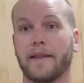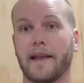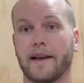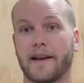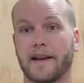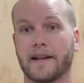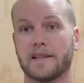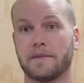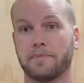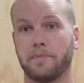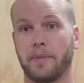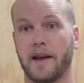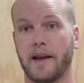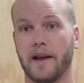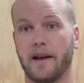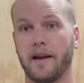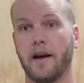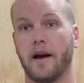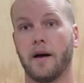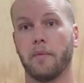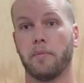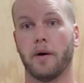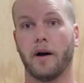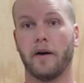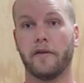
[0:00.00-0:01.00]
that can spin
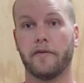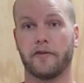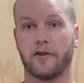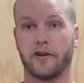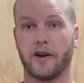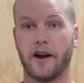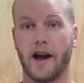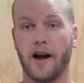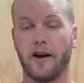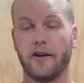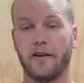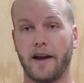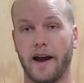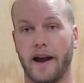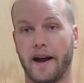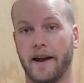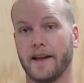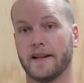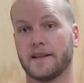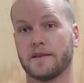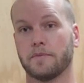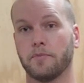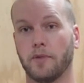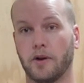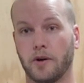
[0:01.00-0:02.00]
above ground, and
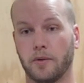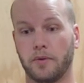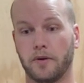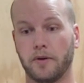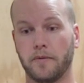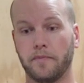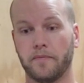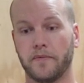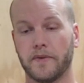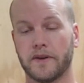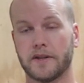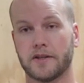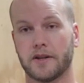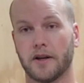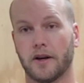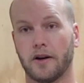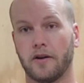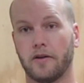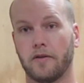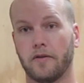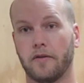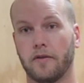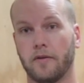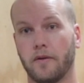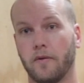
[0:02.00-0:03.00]
it's mobile.
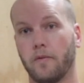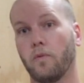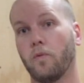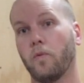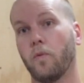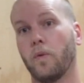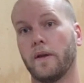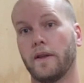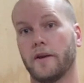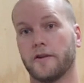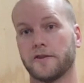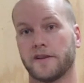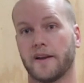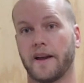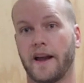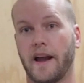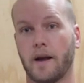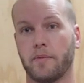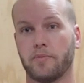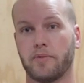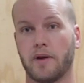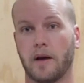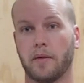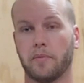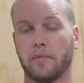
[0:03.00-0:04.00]
So when there's an
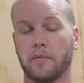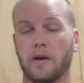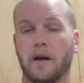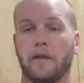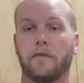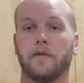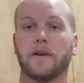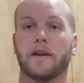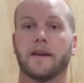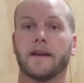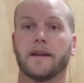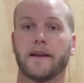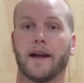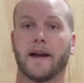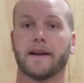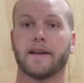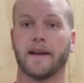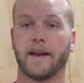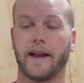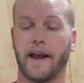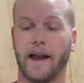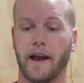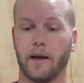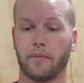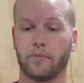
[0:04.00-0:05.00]
ant problem, if you detect
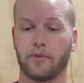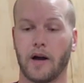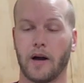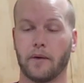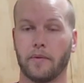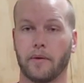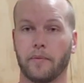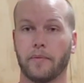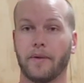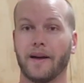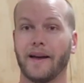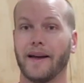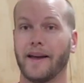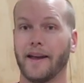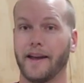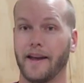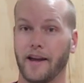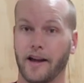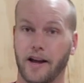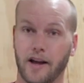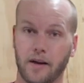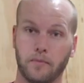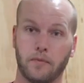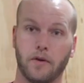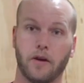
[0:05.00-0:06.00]
an ant problem,
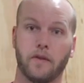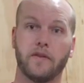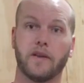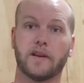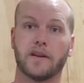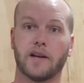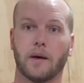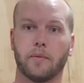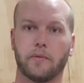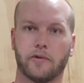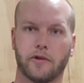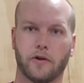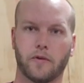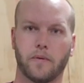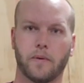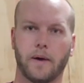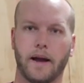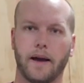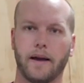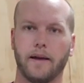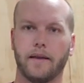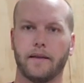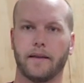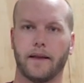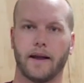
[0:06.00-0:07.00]
you can move the tumbler
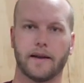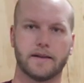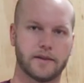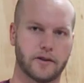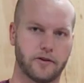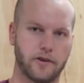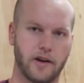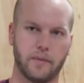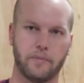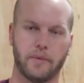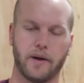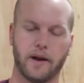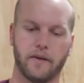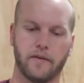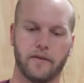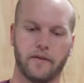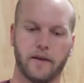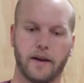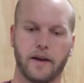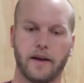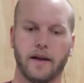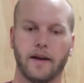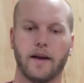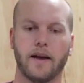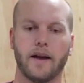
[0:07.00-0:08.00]
away. That's a great
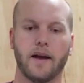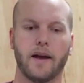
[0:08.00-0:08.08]
benefit.